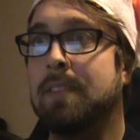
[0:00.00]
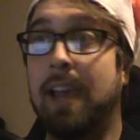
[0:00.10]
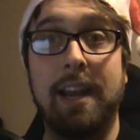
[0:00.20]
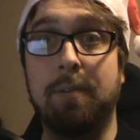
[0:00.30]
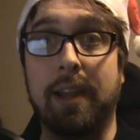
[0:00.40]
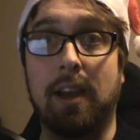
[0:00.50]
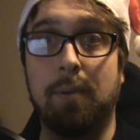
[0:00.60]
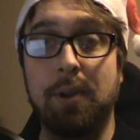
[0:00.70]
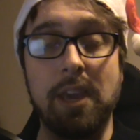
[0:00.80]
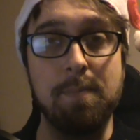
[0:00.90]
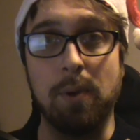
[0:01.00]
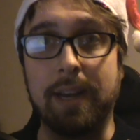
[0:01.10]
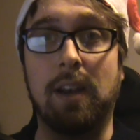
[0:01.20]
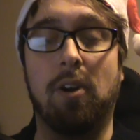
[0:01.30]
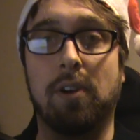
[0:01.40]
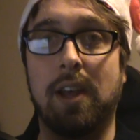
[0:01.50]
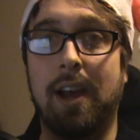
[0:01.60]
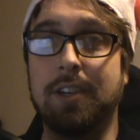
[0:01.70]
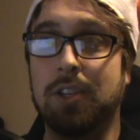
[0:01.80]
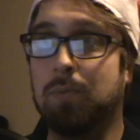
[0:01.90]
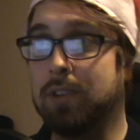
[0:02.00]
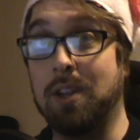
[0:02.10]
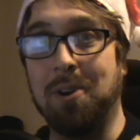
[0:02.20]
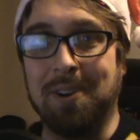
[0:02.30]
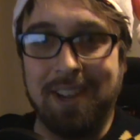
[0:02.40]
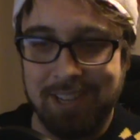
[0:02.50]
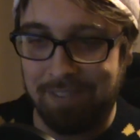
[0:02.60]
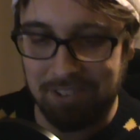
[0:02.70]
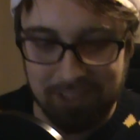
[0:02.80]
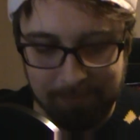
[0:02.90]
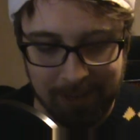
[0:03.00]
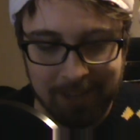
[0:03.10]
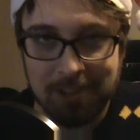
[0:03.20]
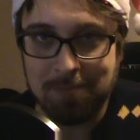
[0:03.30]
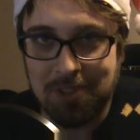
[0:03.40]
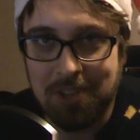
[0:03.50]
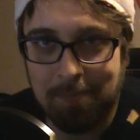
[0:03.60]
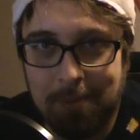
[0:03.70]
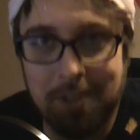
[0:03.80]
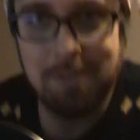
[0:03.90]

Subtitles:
Anyway, I won't keep you any longer. I just wanted... Oh, you haven't seen my Christmas jumper as